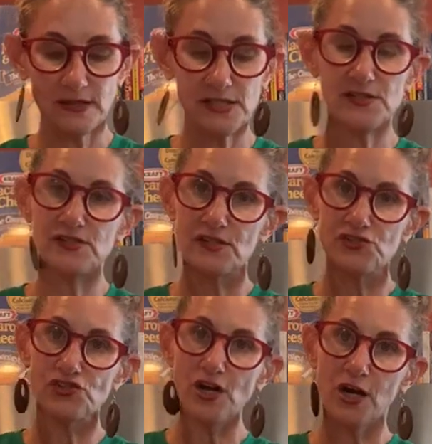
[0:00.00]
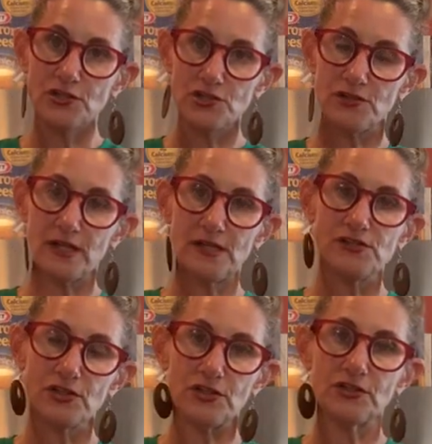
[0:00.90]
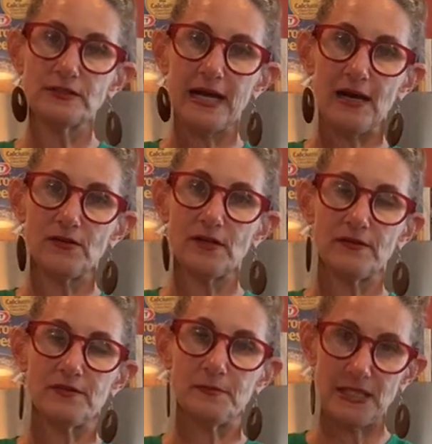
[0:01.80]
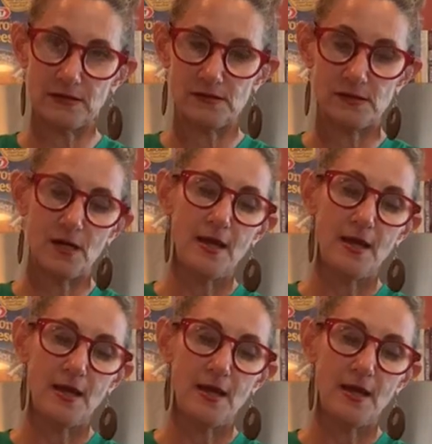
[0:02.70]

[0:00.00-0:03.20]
is the starch that has cooked out of the beans.